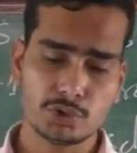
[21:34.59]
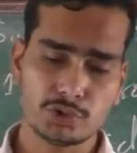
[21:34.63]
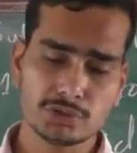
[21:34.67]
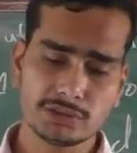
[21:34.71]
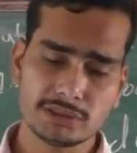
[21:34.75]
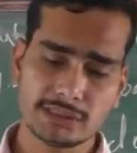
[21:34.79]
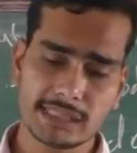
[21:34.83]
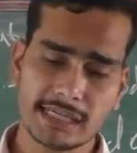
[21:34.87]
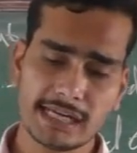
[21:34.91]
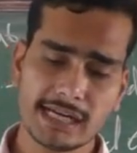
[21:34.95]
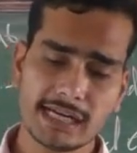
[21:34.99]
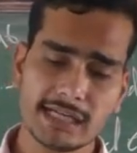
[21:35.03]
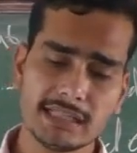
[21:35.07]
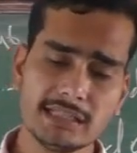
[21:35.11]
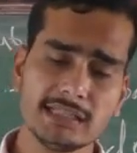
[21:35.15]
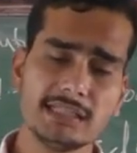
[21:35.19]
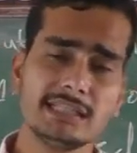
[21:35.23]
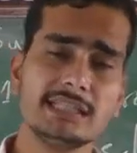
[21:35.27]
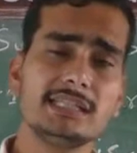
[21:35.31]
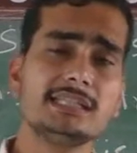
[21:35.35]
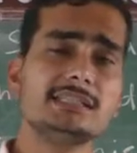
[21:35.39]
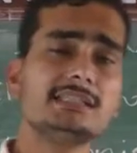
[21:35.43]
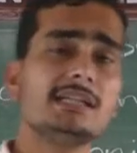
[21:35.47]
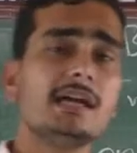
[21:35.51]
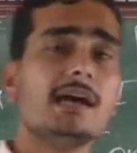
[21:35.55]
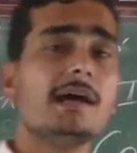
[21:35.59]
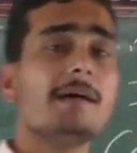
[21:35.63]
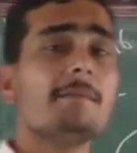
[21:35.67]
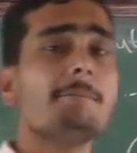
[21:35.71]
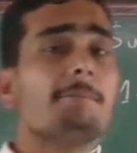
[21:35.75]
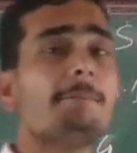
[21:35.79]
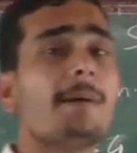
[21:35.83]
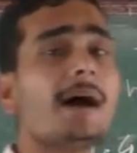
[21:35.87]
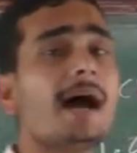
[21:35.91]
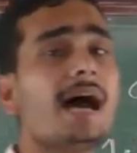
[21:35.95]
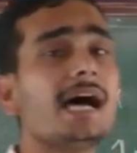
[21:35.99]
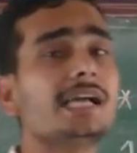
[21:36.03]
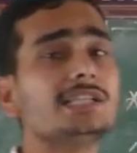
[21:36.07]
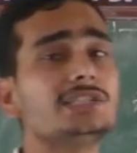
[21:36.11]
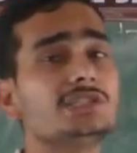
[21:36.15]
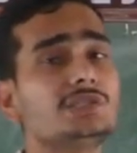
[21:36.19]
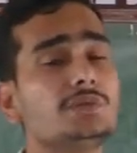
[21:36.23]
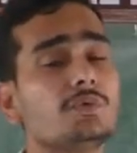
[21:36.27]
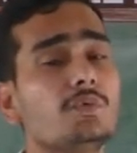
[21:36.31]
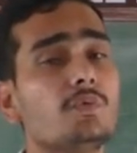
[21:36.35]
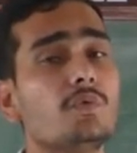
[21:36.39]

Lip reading: So second is past